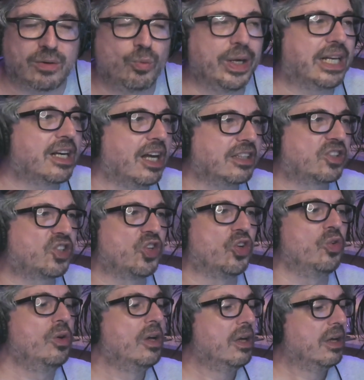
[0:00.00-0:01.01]
we cut
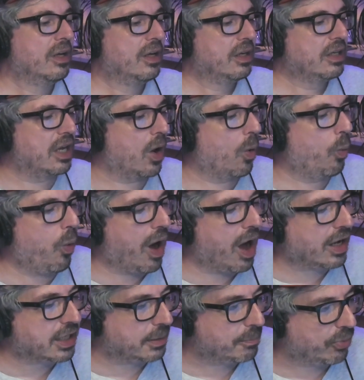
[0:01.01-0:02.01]
to, you know,
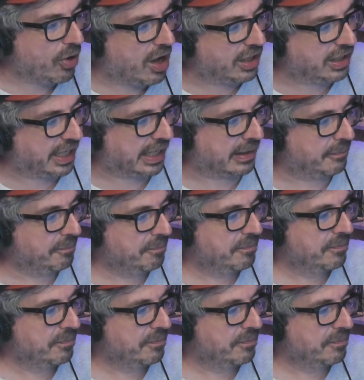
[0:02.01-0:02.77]
walking brawling.